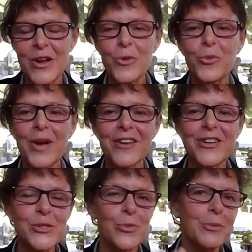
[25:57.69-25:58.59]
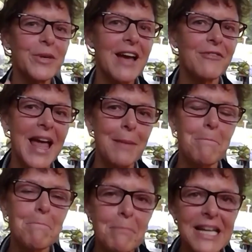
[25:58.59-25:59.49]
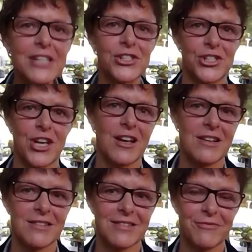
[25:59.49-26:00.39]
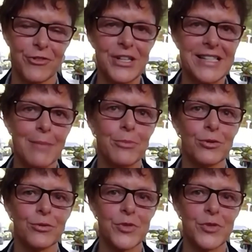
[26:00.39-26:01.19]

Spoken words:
Whereas when we have that mixture, for example,